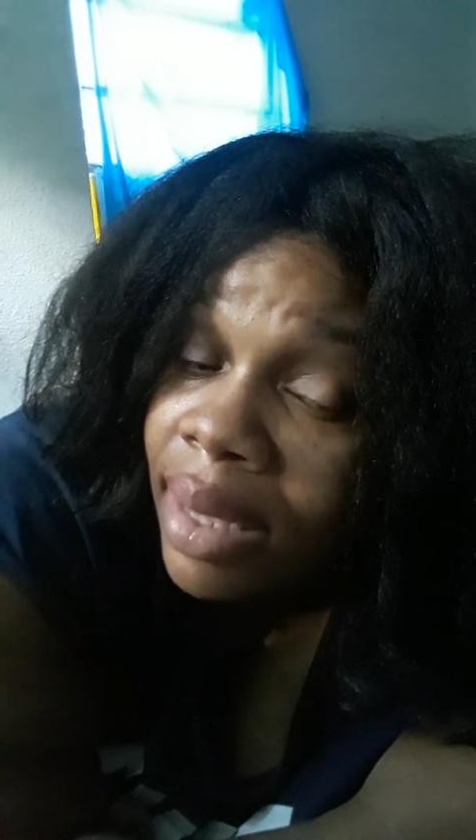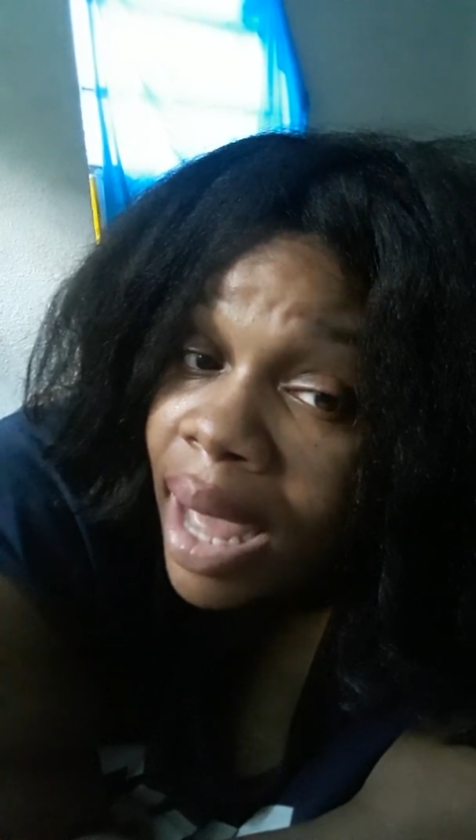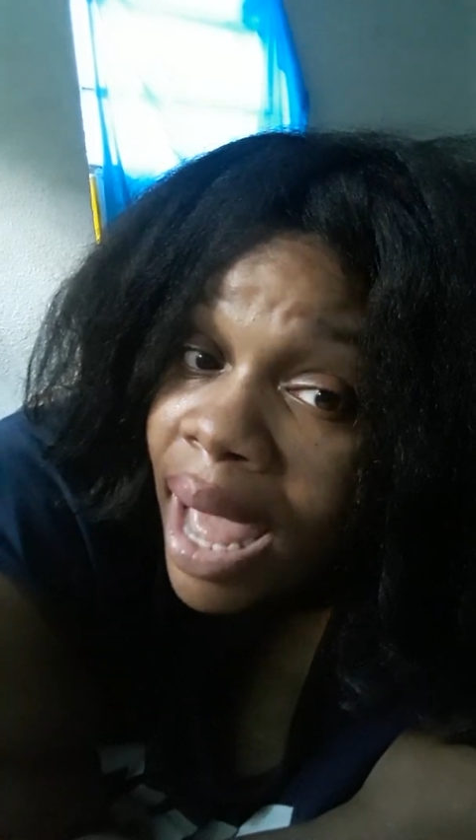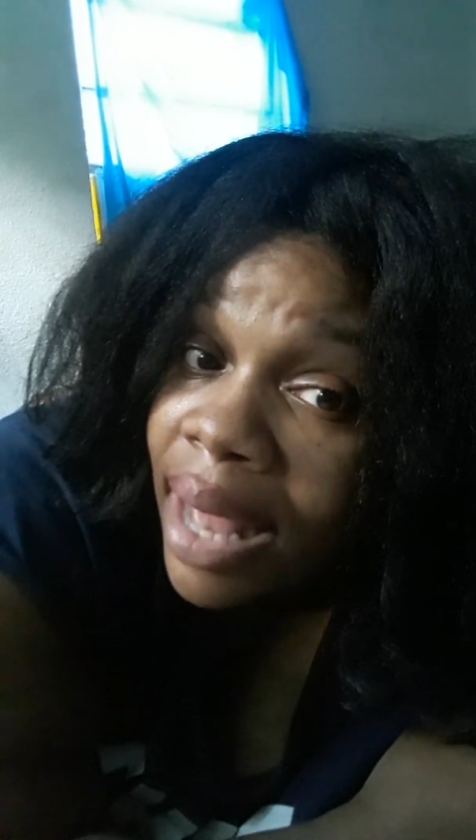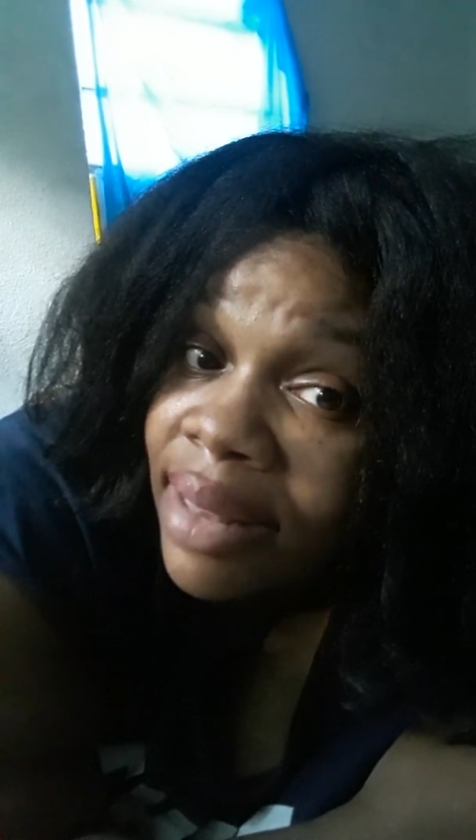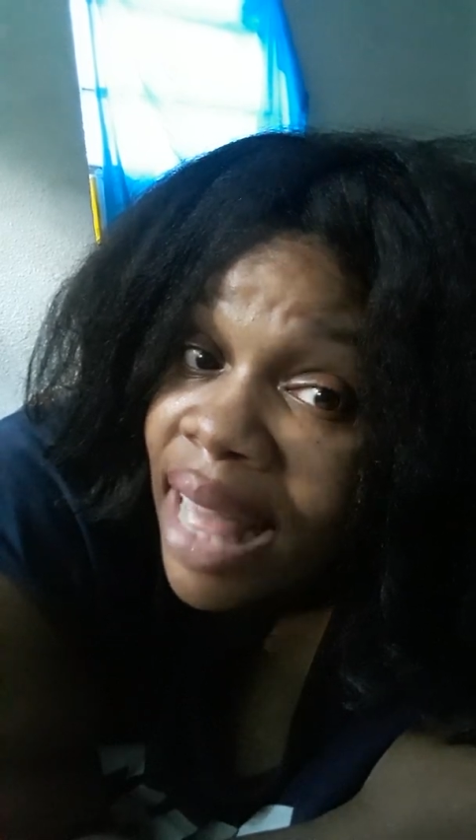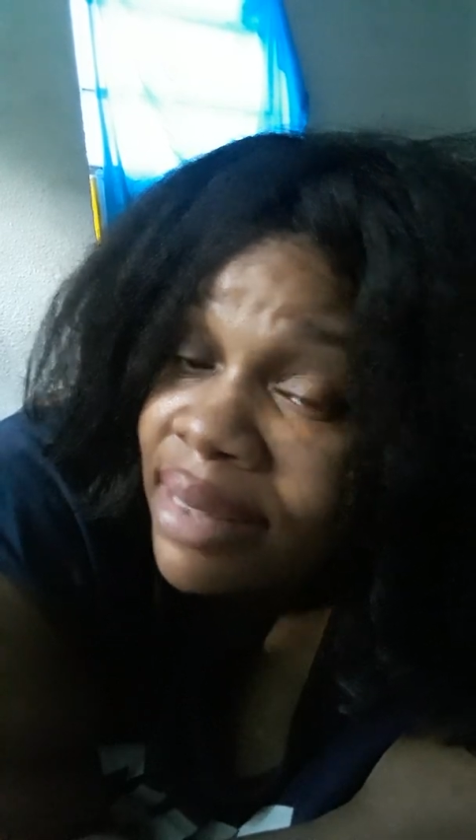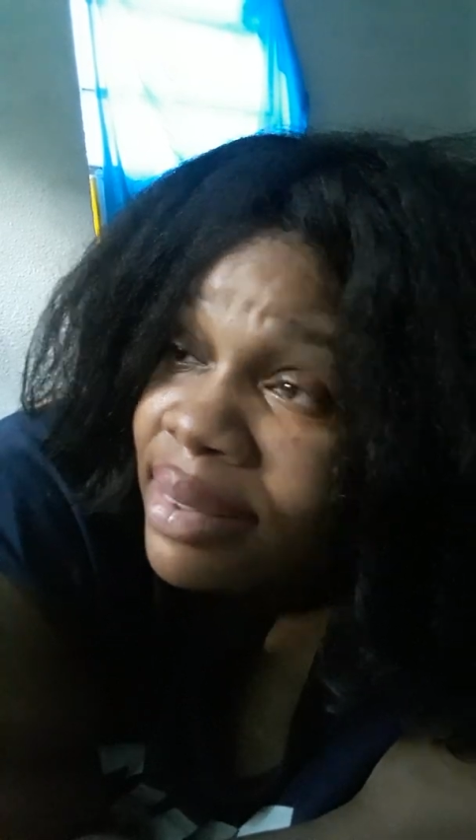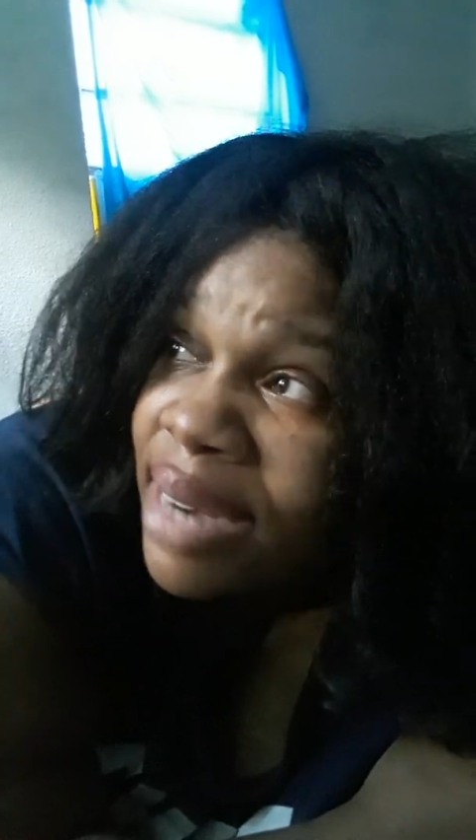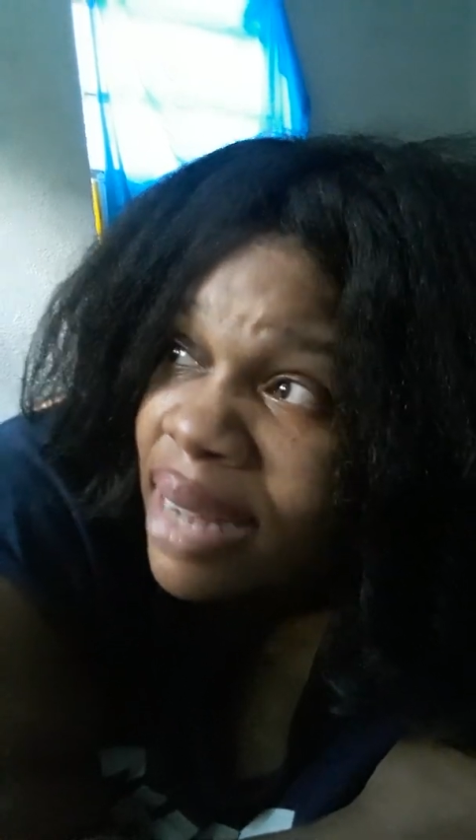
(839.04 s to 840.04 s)
And
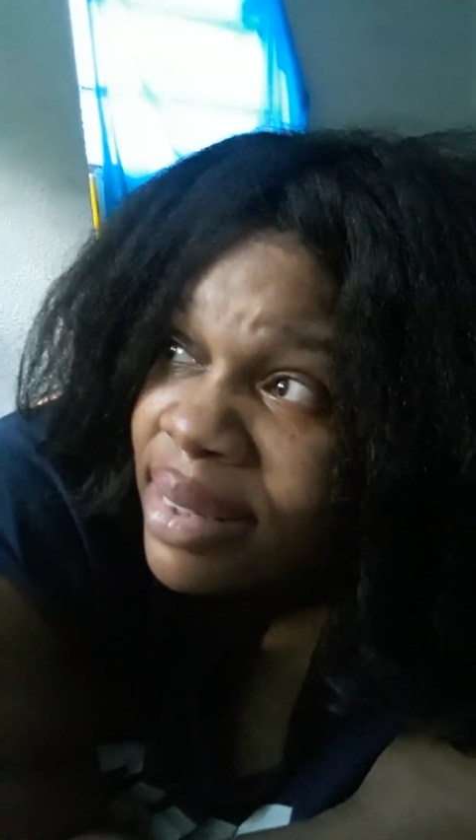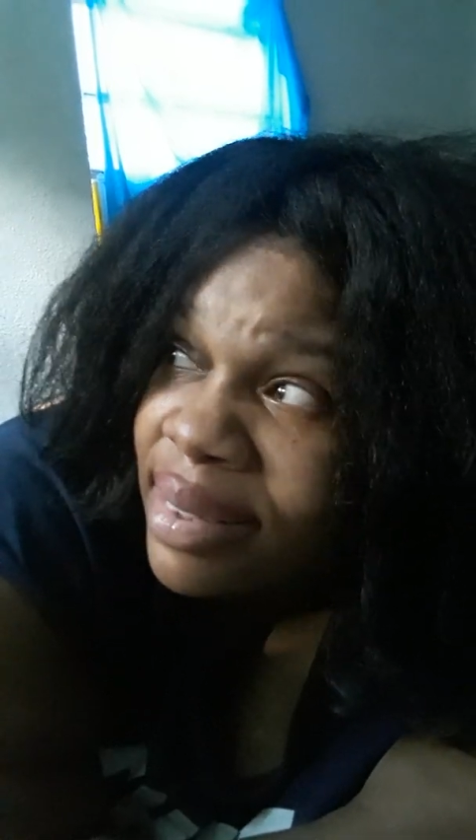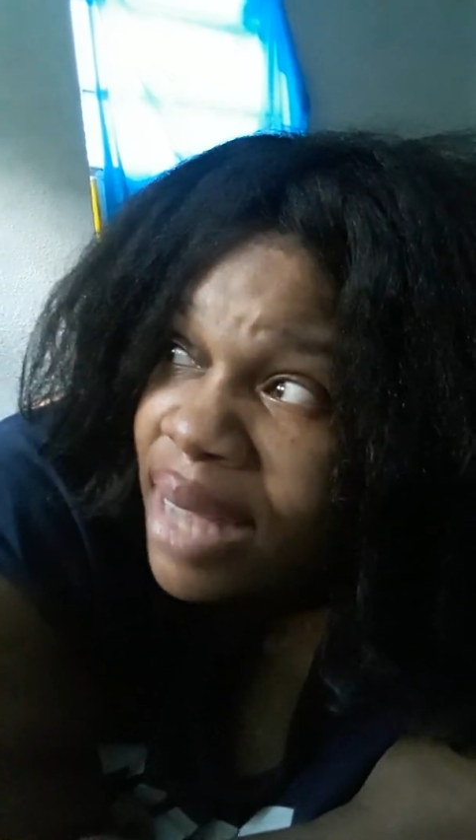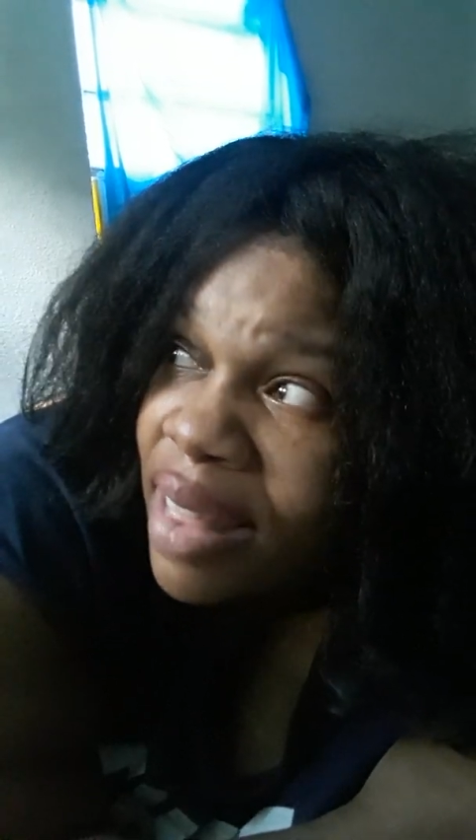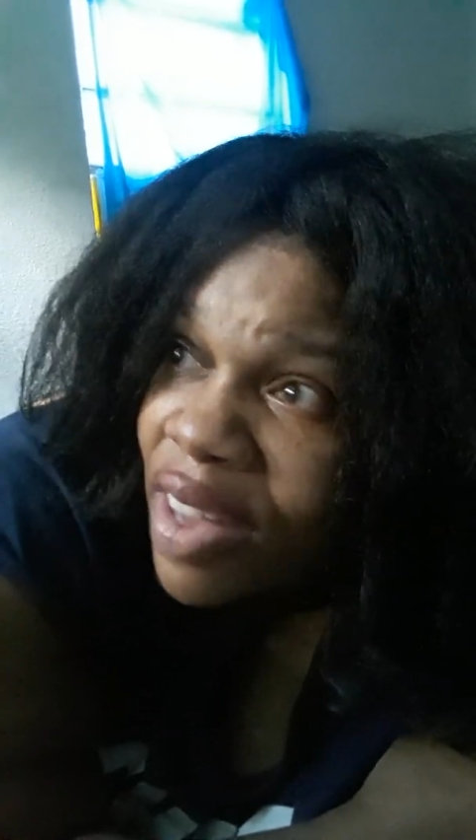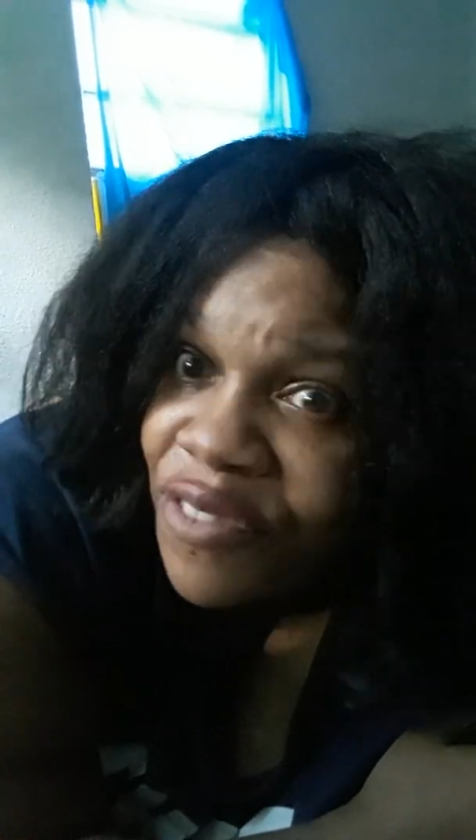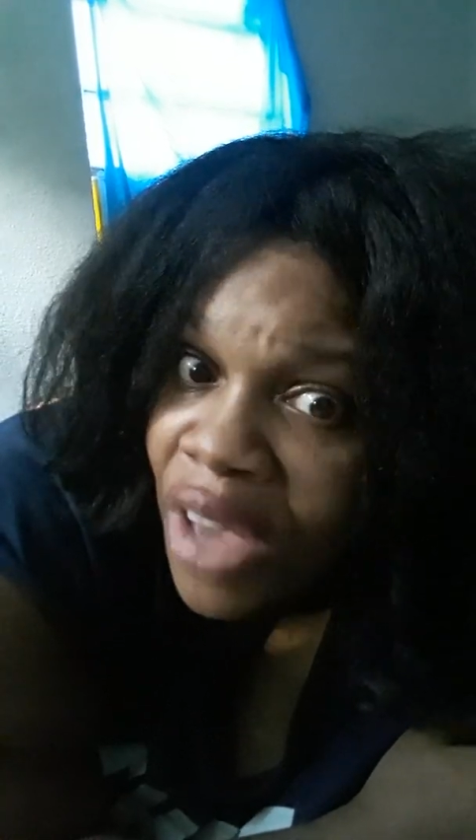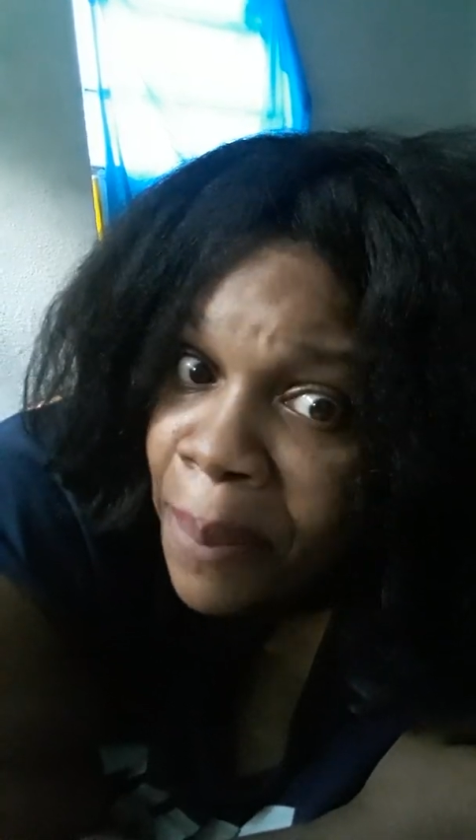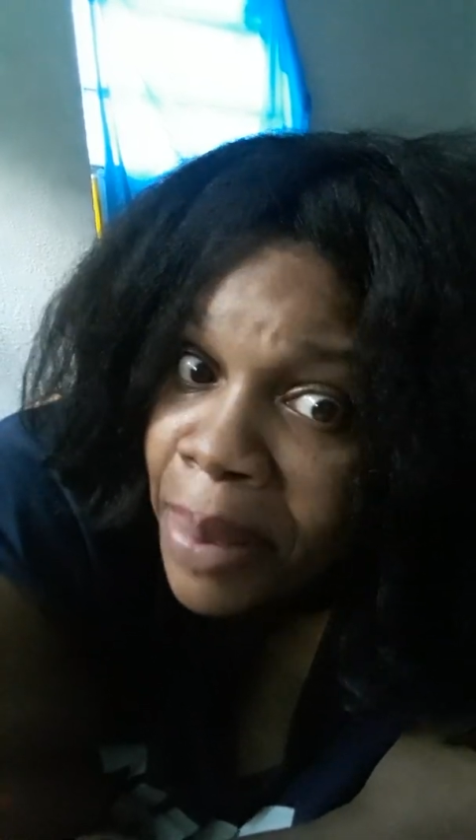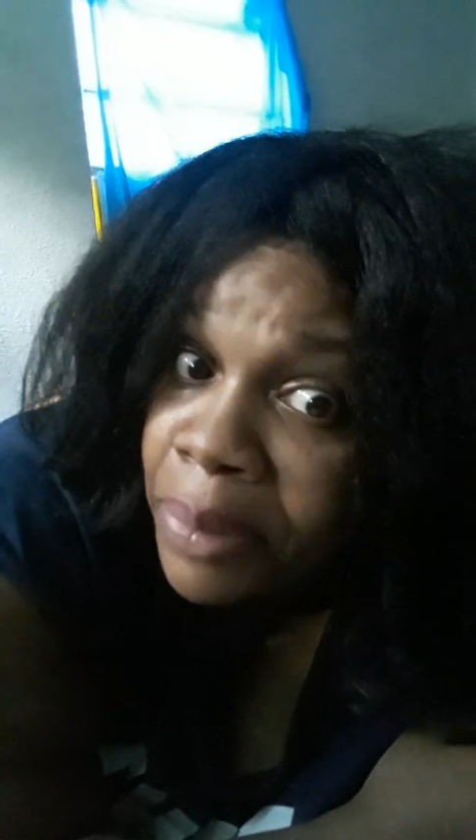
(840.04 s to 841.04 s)
that's not to say that
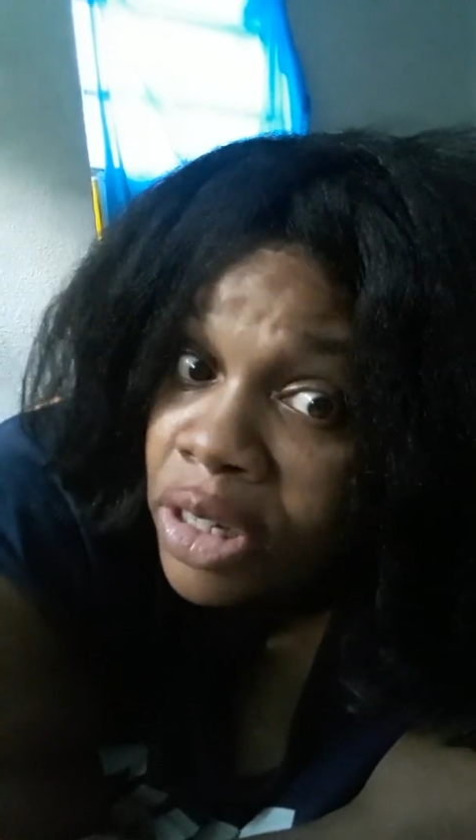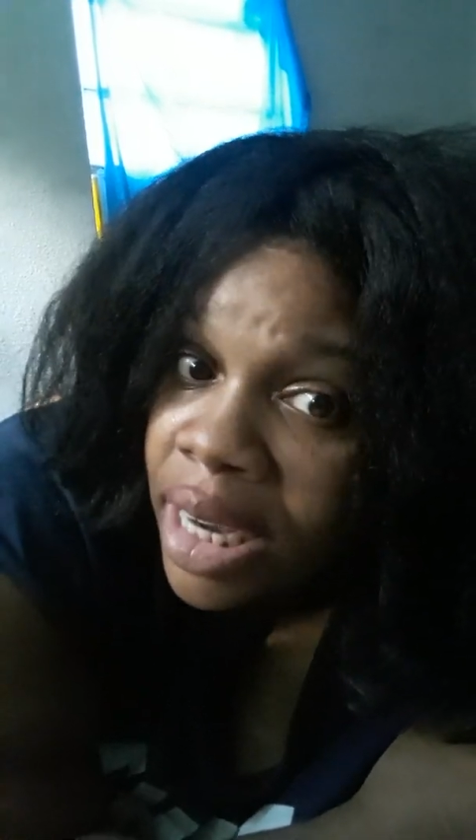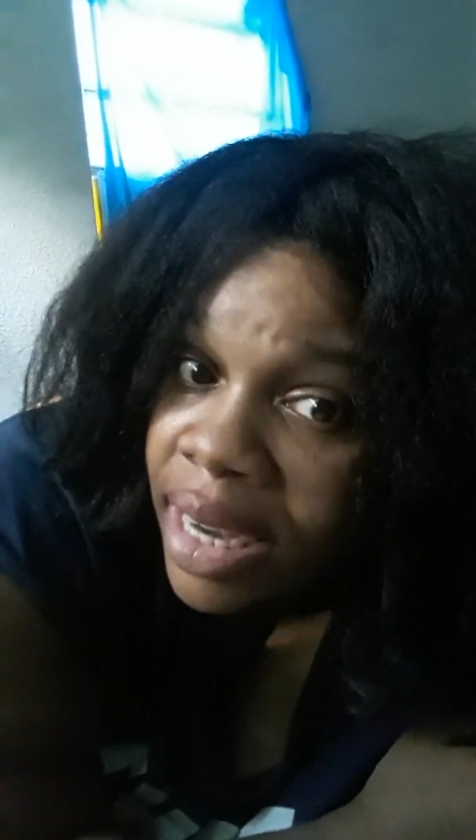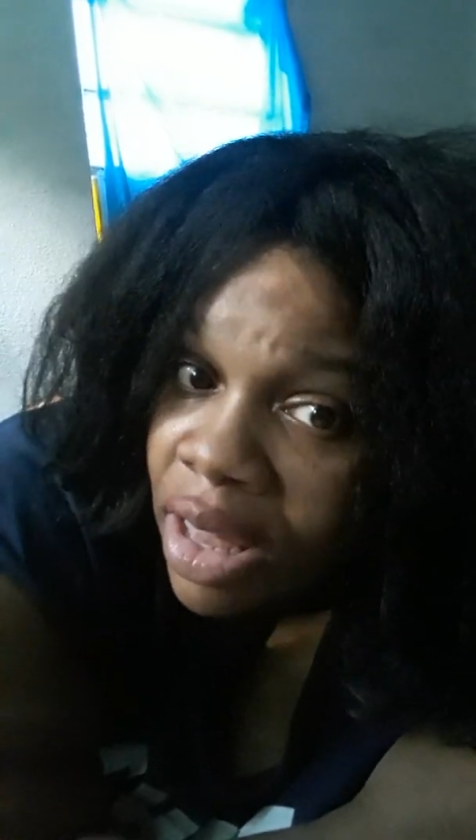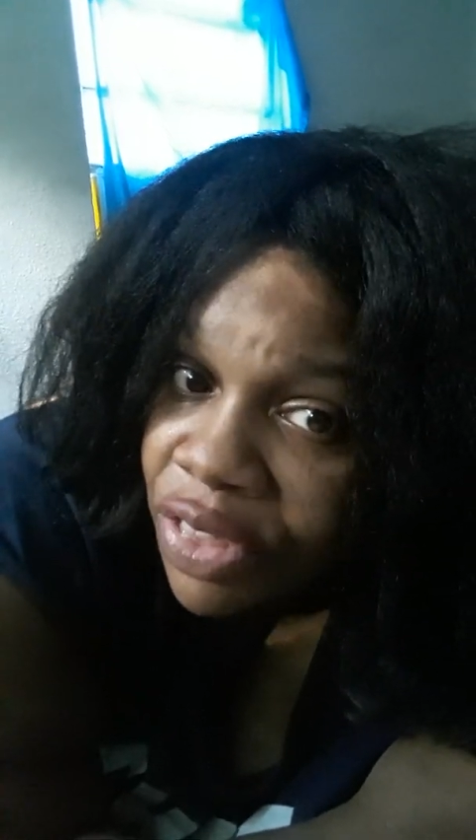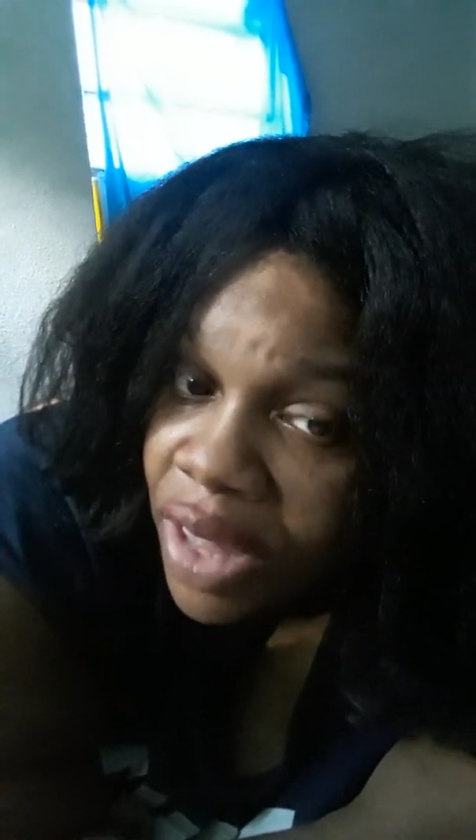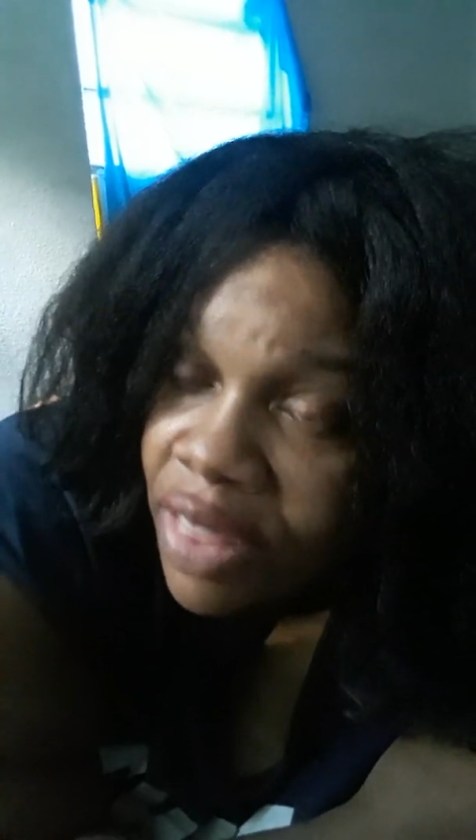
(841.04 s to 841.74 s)
fat people are not healthy.